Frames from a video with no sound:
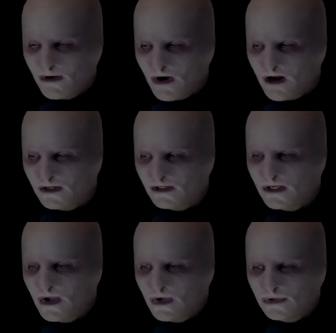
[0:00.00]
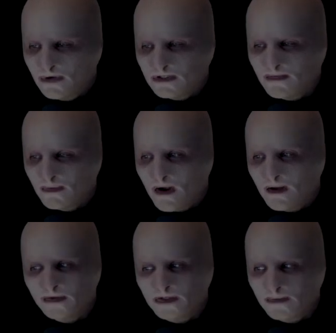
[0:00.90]
Ironically, you also have the
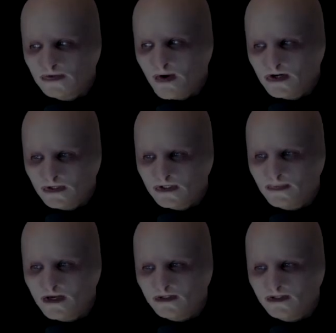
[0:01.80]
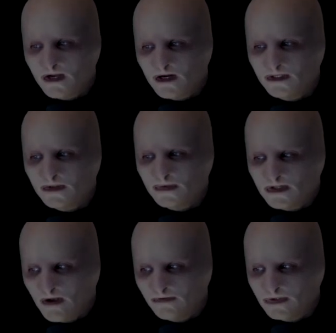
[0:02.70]
problem of some specialists being DID
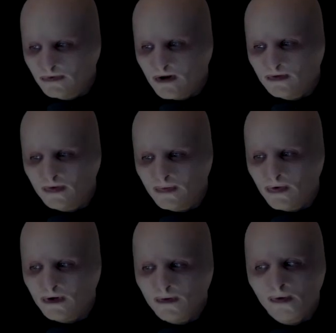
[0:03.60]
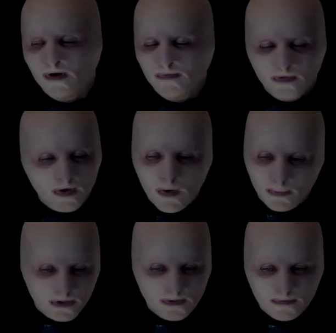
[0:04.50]
themselves, directly reporting and working for
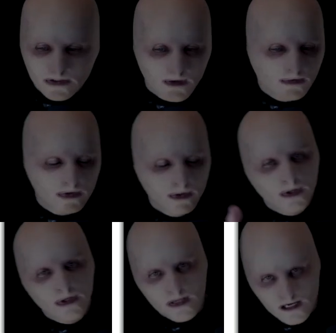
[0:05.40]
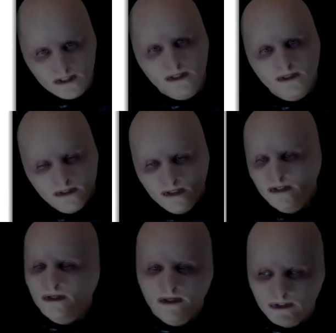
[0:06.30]
culprits themselves. Yes, this
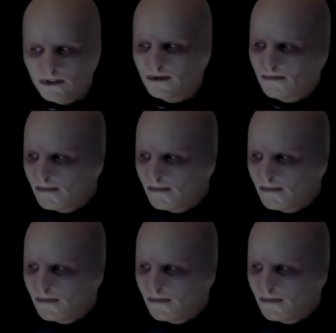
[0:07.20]
is an issue.